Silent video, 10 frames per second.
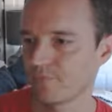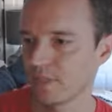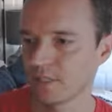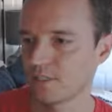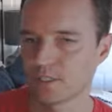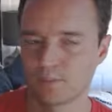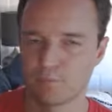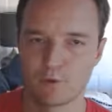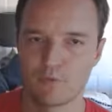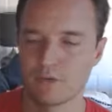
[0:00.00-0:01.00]
just
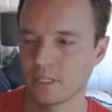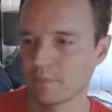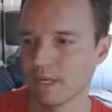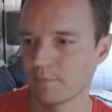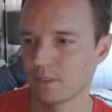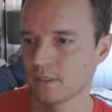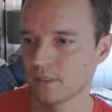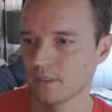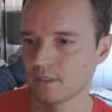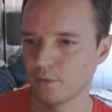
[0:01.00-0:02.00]
perfectly mapped
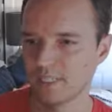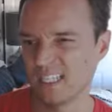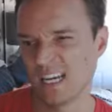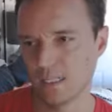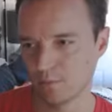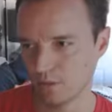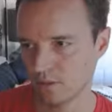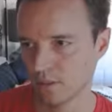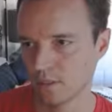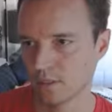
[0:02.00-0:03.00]
to be tileable.
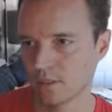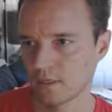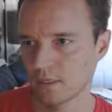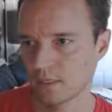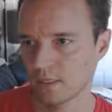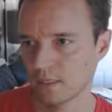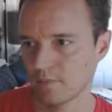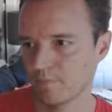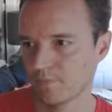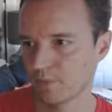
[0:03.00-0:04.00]

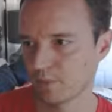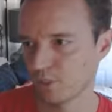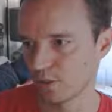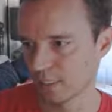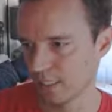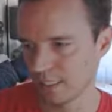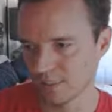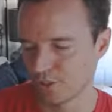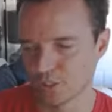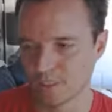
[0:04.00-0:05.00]
But you can see
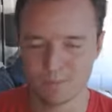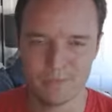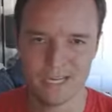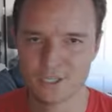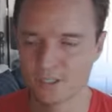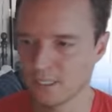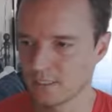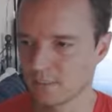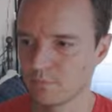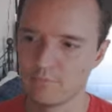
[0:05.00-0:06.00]
it's just a mesh
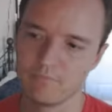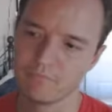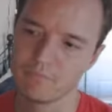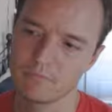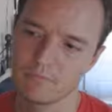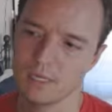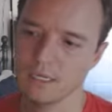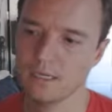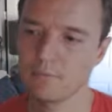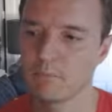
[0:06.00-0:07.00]
that's
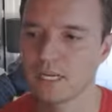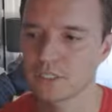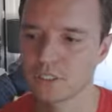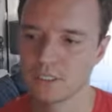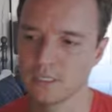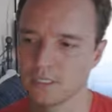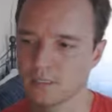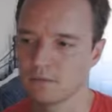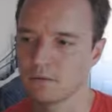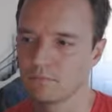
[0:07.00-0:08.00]
meshed in
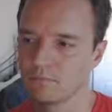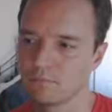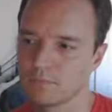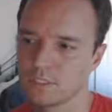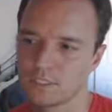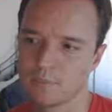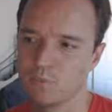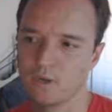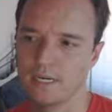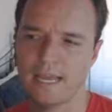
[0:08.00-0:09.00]
a
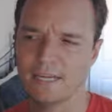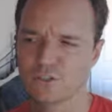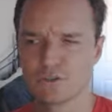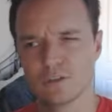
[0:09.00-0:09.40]
somewhat natural